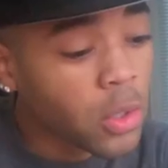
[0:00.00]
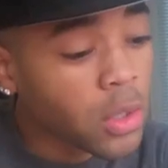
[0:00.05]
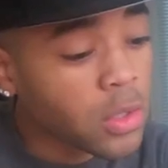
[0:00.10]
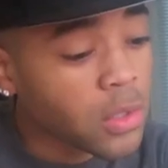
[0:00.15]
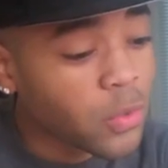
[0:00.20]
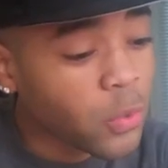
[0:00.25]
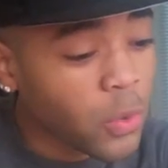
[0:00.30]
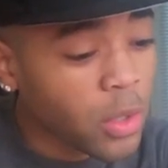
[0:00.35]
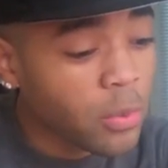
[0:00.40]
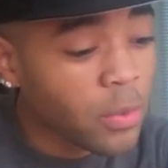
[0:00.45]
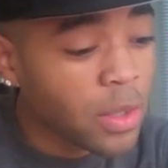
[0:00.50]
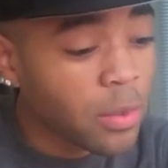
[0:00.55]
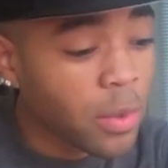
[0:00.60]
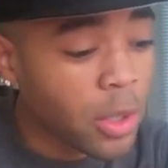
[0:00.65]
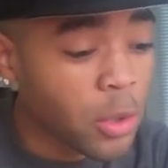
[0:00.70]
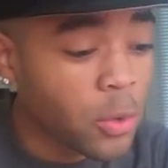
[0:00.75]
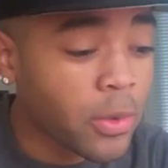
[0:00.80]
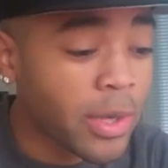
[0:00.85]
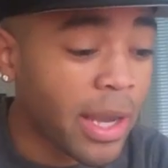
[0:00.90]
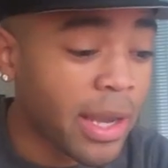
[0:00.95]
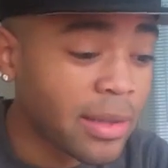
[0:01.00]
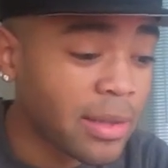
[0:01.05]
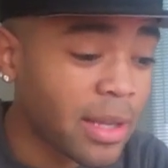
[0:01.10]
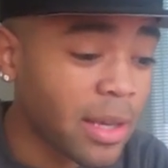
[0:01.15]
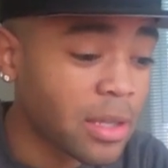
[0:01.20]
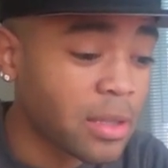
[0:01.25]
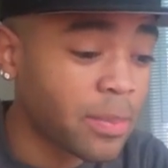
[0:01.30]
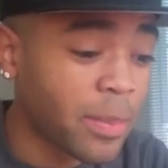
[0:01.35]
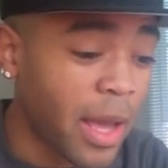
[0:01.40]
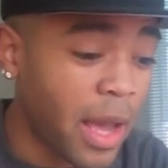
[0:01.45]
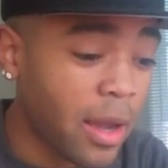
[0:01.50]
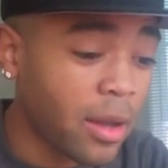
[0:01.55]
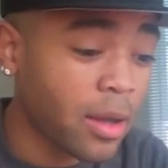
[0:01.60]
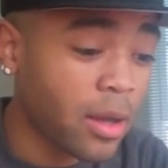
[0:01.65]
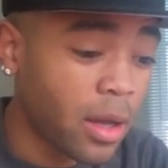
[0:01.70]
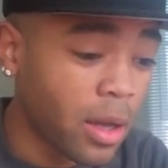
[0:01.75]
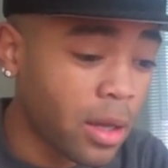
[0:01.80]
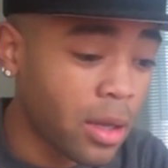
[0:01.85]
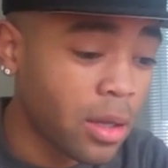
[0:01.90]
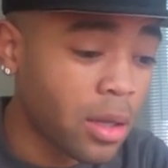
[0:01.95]
You can tweet me, but you can't text back,
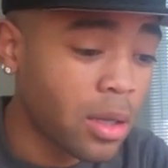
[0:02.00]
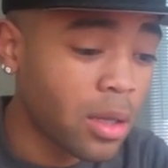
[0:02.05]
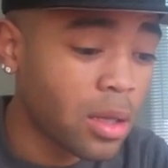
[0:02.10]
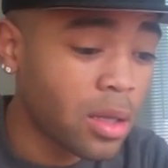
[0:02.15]
huh?